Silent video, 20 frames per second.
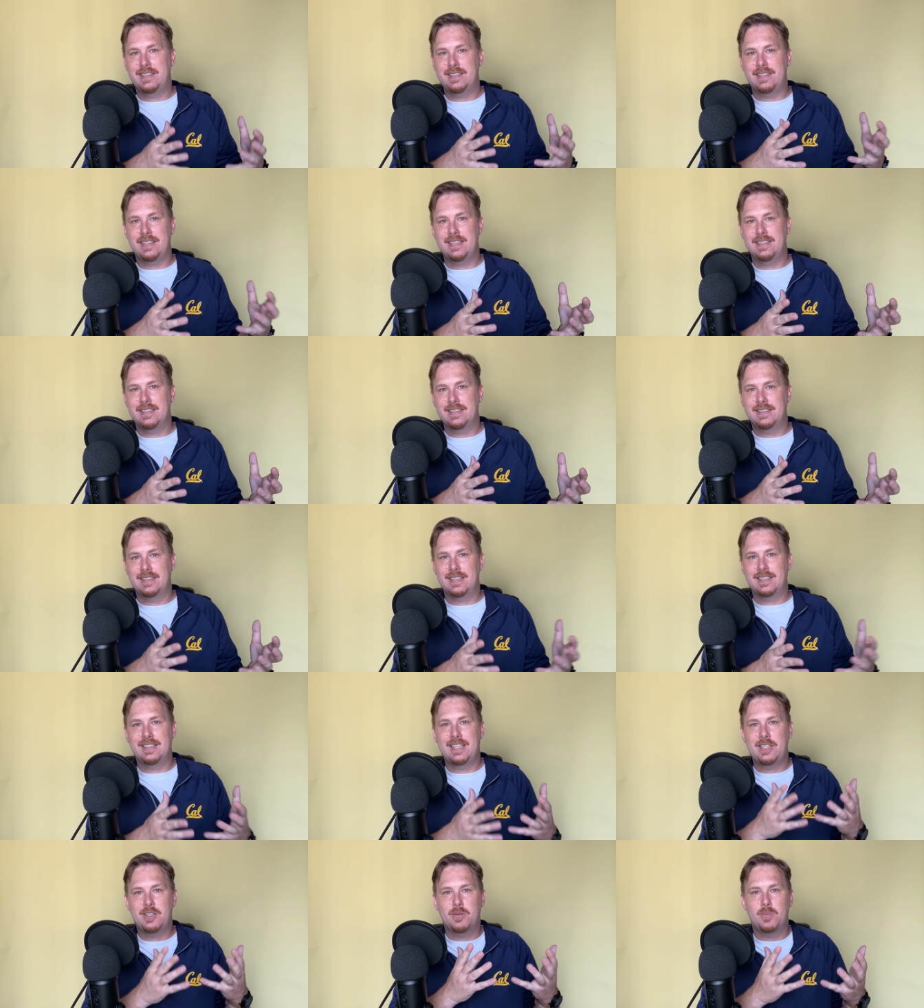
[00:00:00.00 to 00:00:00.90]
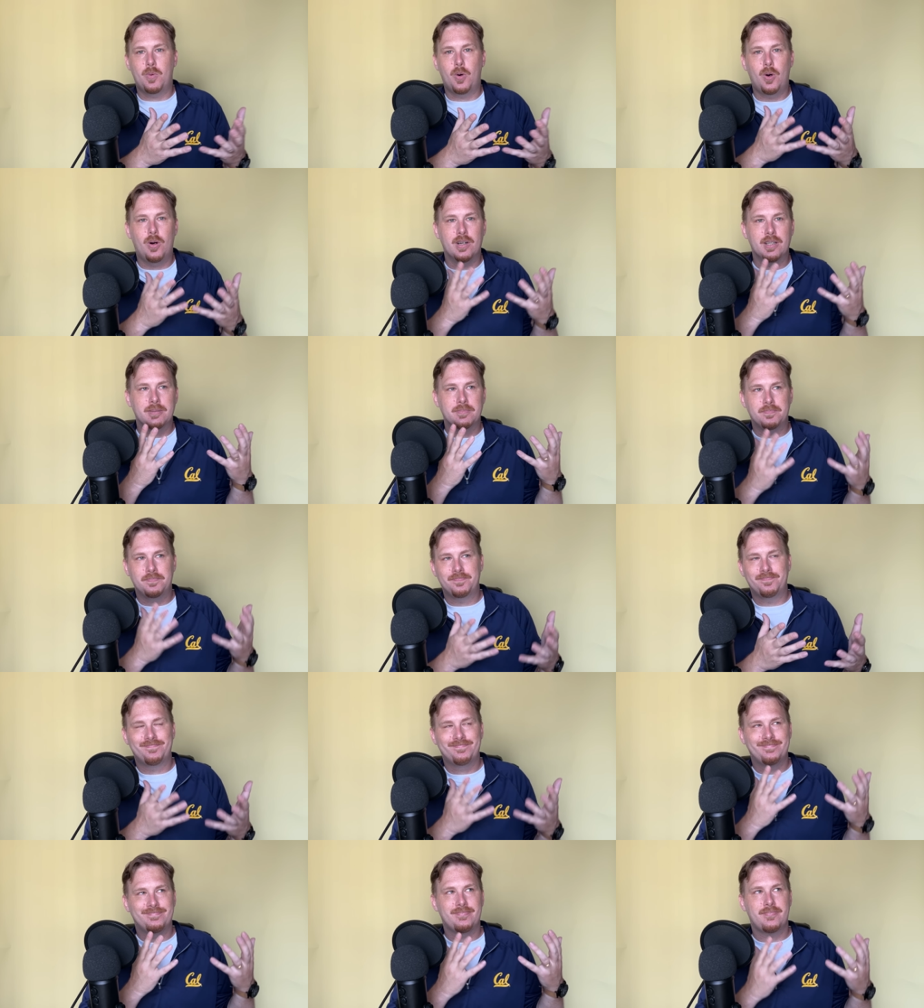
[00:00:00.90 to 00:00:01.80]
seasons a little more,
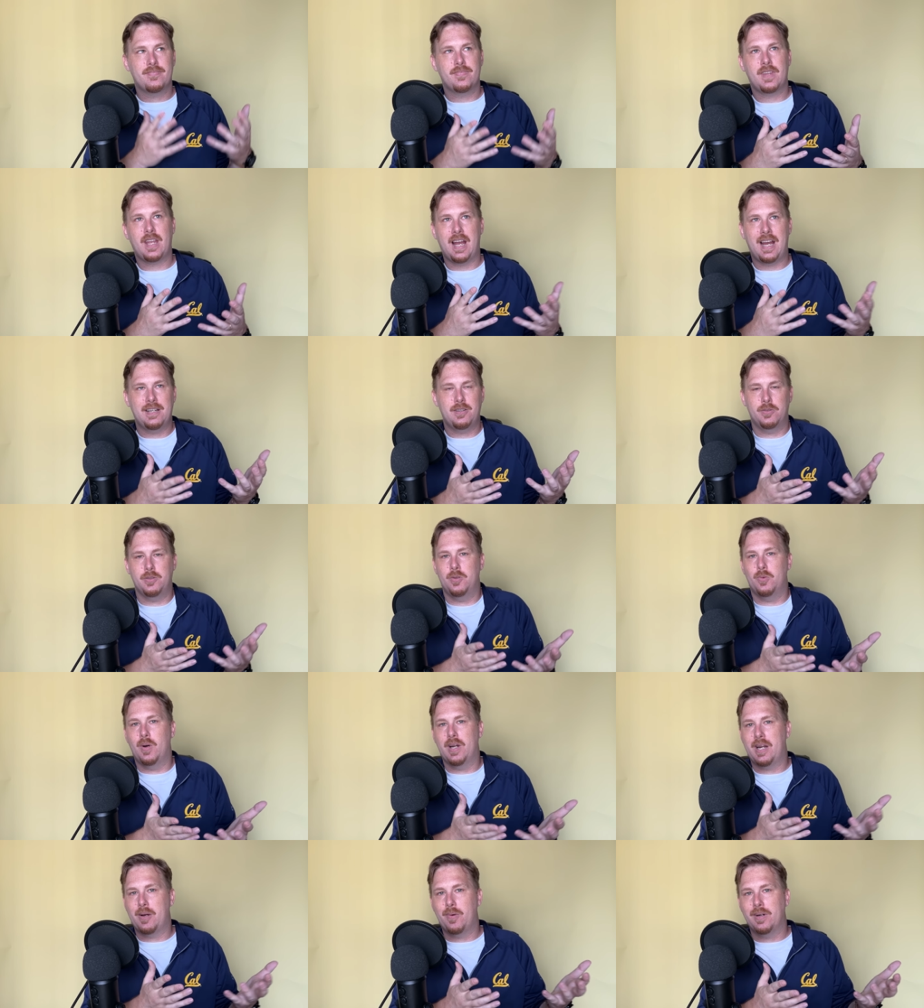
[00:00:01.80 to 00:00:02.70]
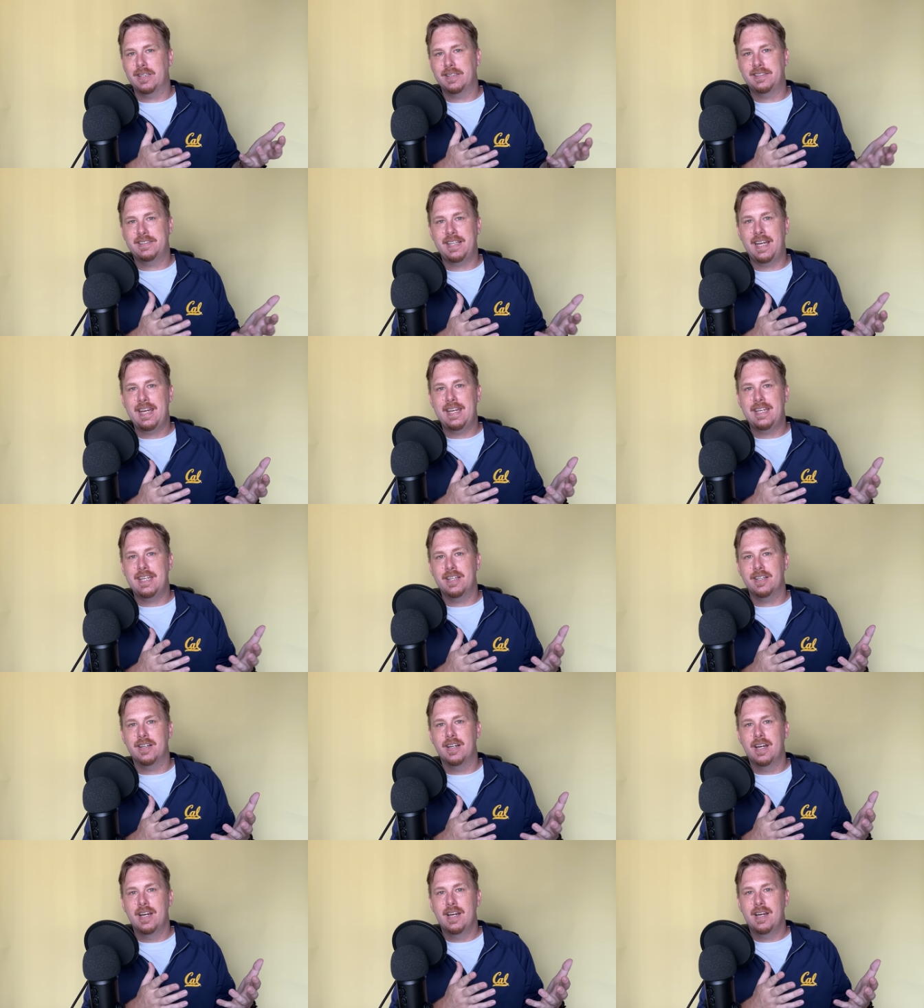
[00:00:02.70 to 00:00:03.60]
I don't know what I want to say here,